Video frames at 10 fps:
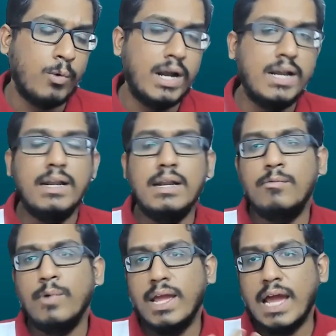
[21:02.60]
one
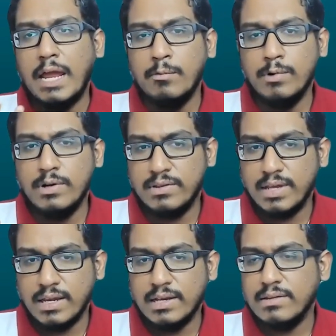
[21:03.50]
way I would
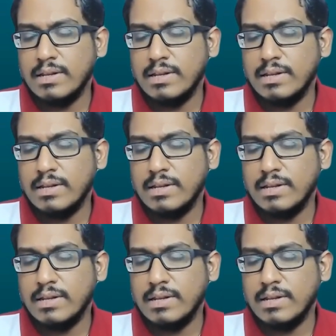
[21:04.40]
say is,